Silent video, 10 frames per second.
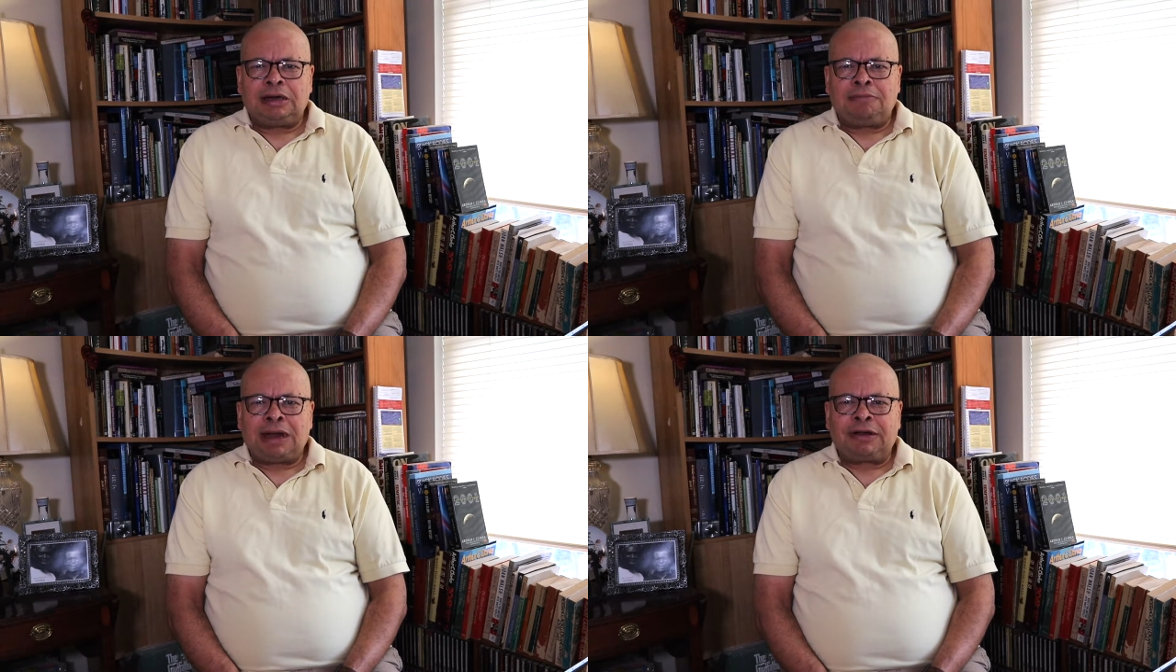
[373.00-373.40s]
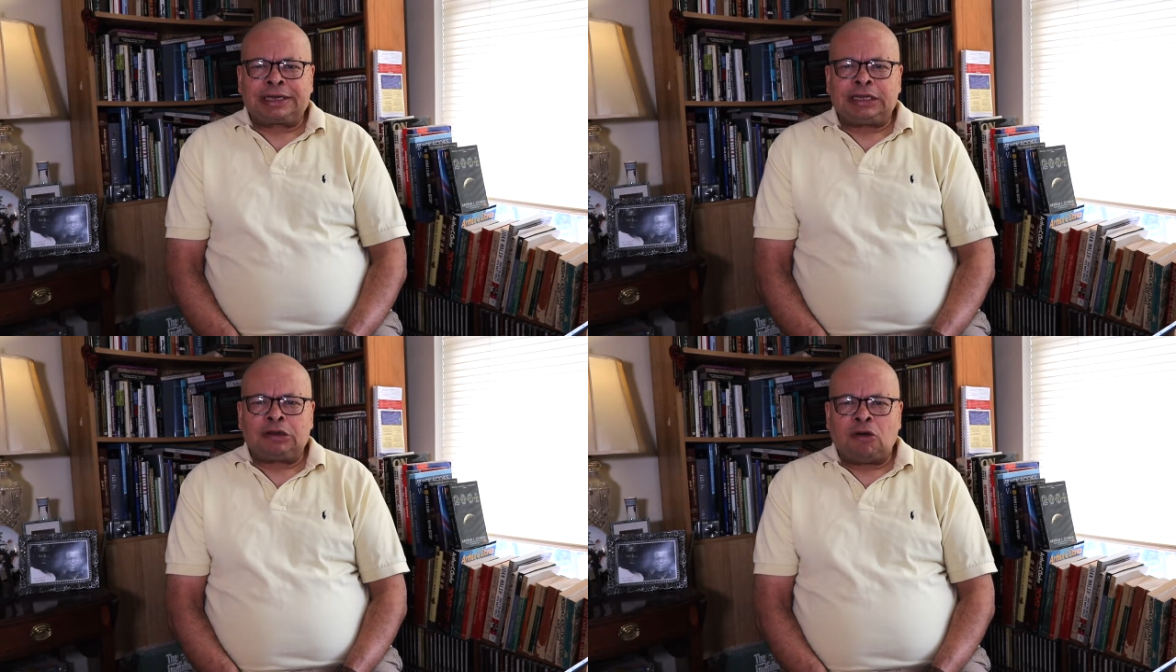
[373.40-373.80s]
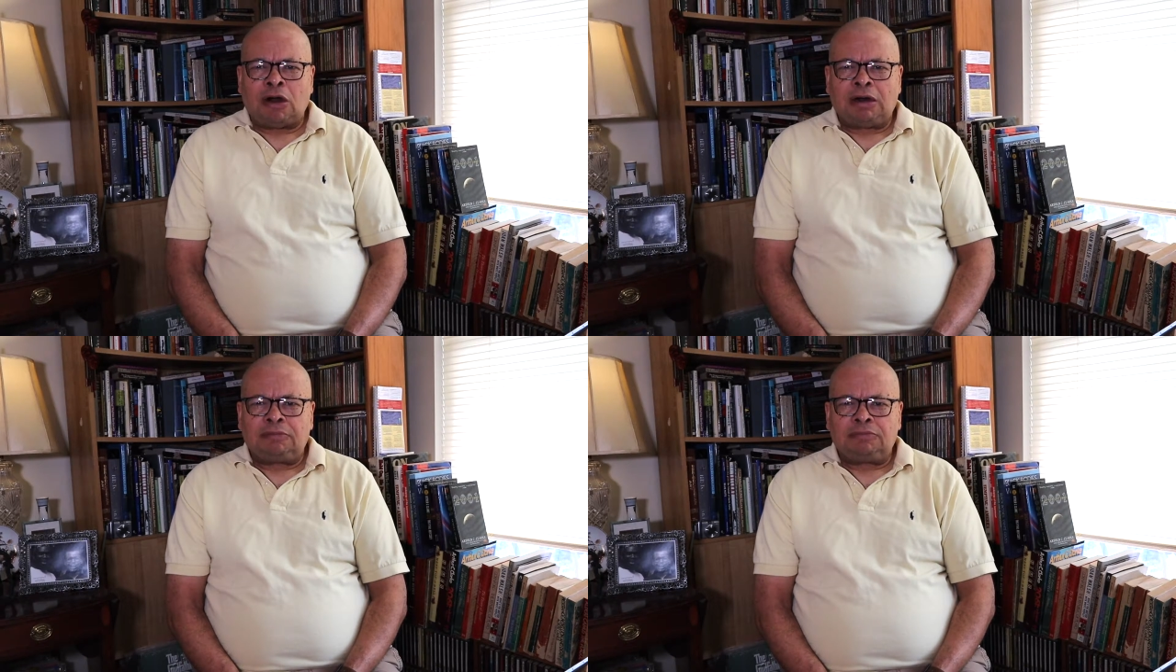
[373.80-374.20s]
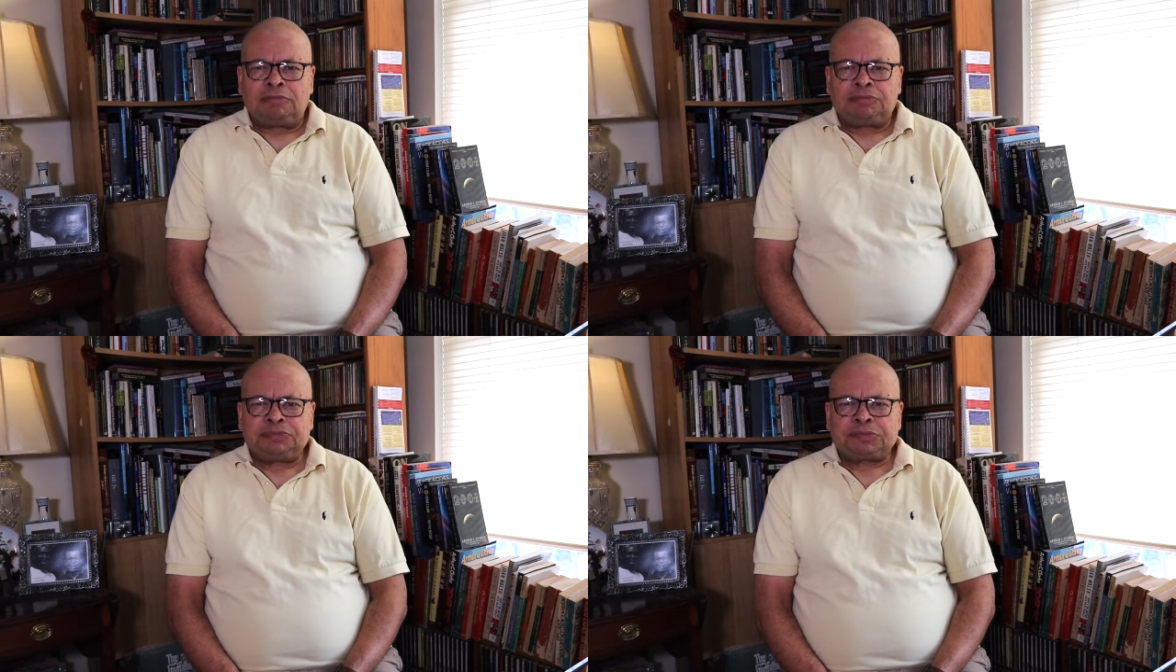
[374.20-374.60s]
American law.
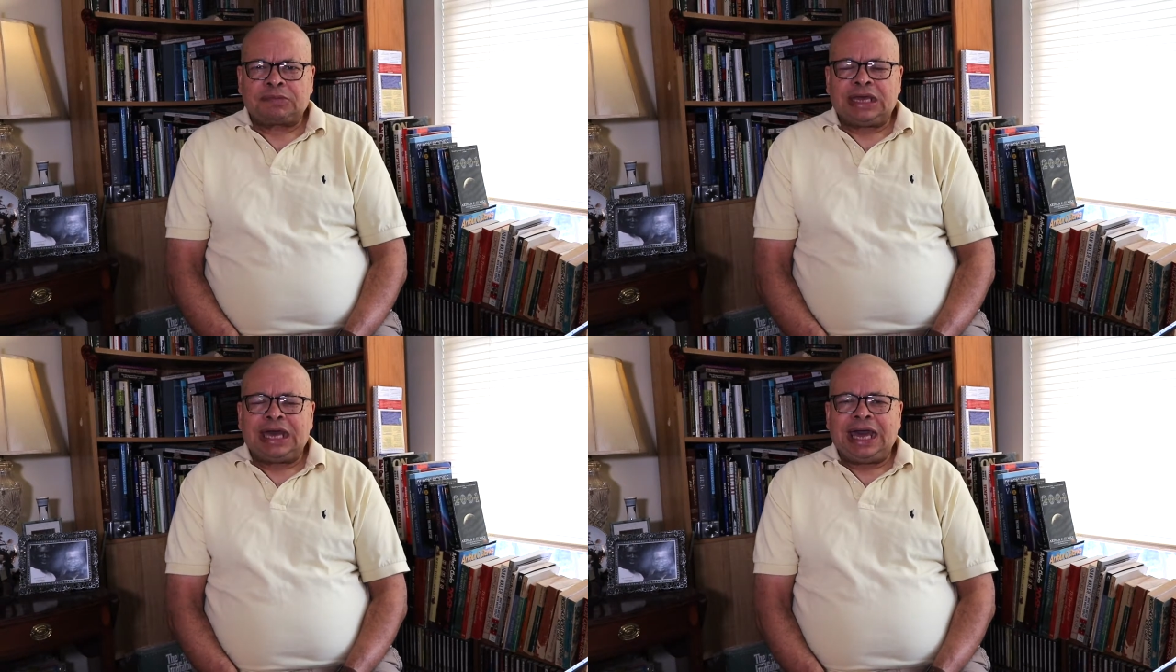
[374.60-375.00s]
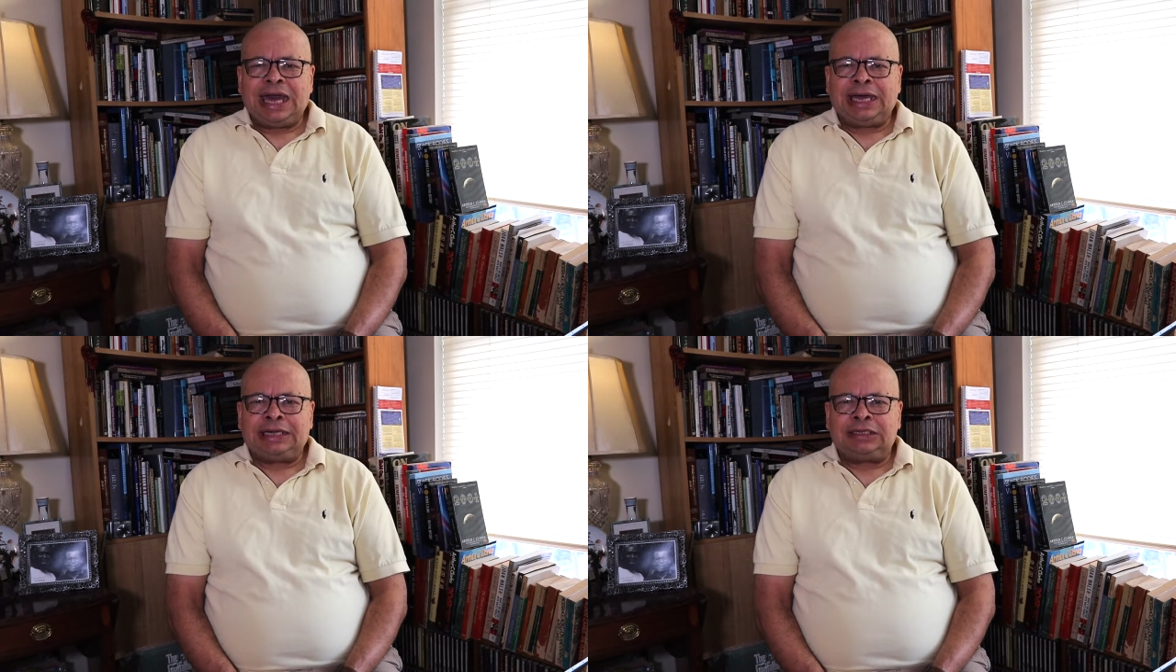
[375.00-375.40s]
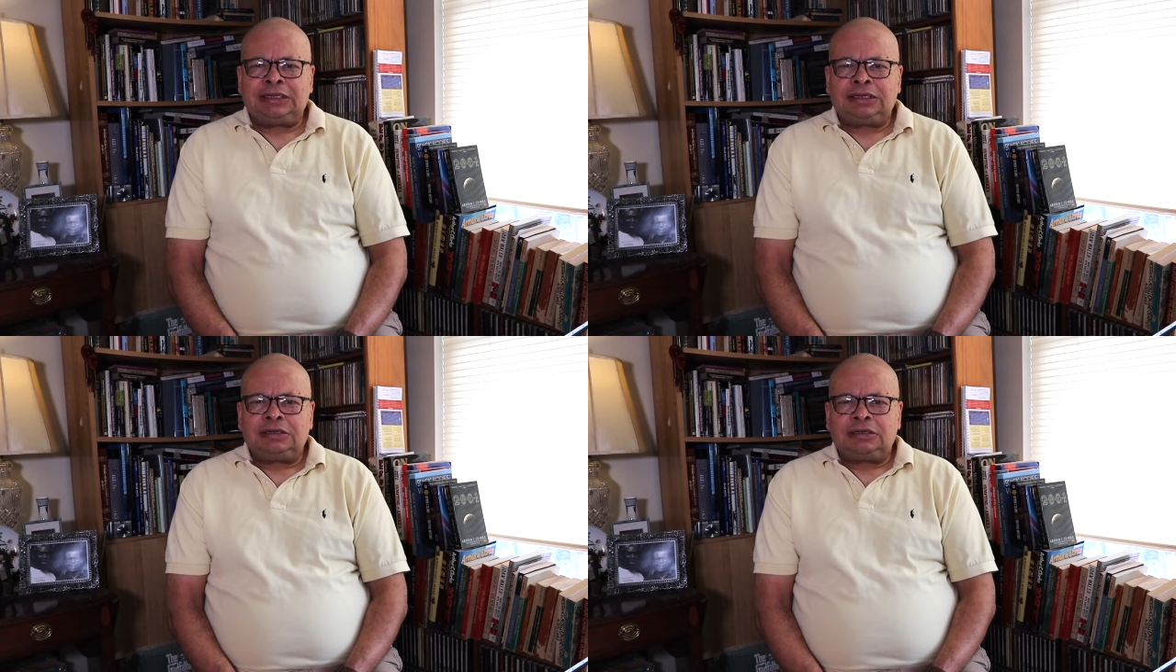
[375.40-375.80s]
And